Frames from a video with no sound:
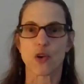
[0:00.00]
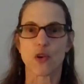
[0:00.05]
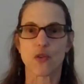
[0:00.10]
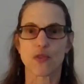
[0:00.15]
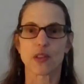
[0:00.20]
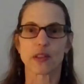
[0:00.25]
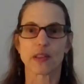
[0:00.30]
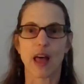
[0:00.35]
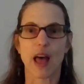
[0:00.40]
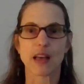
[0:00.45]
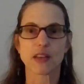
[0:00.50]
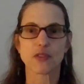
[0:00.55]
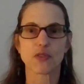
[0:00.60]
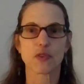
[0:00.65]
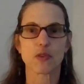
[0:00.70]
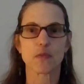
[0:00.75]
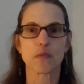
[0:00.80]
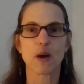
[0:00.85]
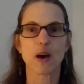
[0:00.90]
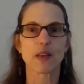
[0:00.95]
over the last
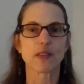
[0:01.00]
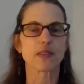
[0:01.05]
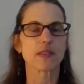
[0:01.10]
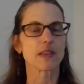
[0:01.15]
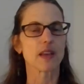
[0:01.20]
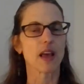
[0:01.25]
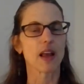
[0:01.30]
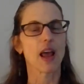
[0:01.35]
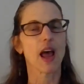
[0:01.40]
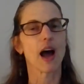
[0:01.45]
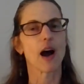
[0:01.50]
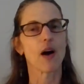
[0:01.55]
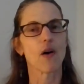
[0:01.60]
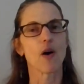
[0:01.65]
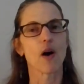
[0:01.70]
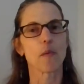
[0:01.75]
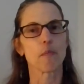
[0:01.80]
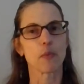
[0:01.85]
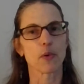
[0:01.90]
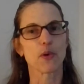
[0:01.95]
few months at how
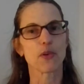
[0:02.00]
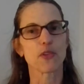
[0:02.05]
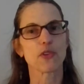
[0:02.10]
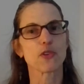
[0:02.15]
our Birth